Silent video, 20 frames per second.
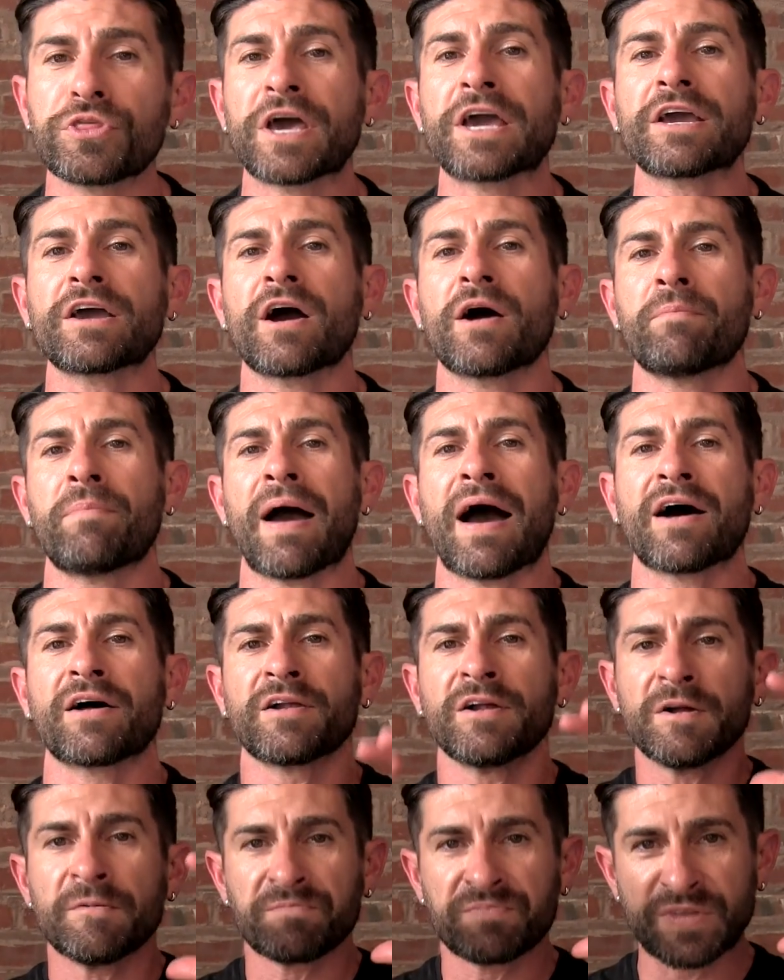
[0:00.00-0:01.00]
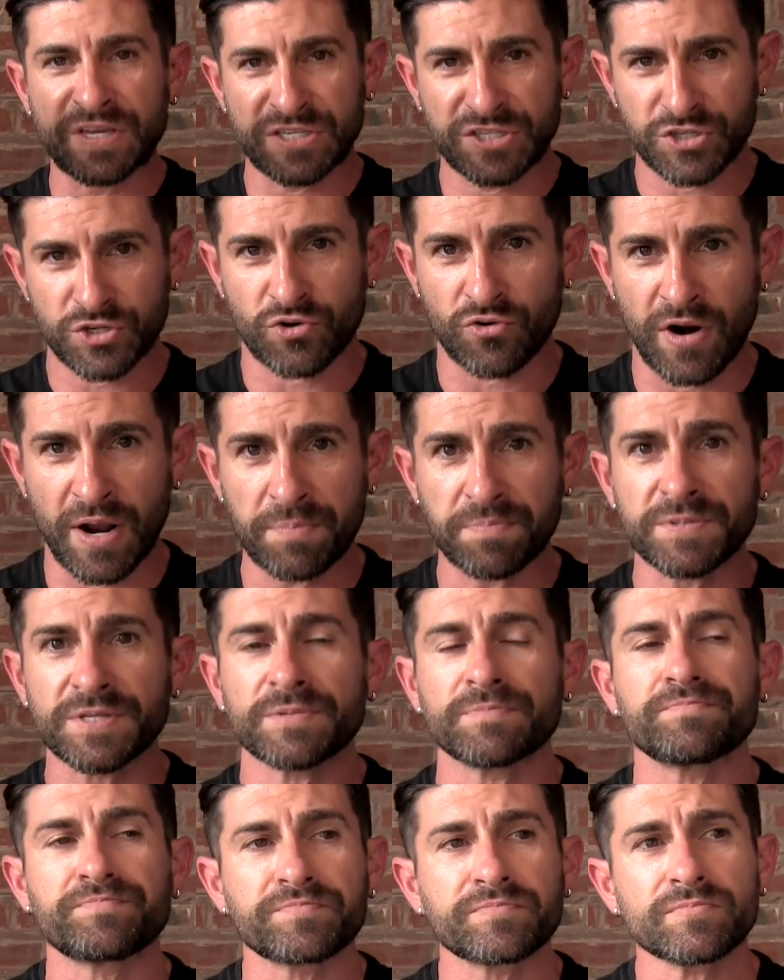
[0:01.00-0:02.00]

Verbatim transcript: thing about this script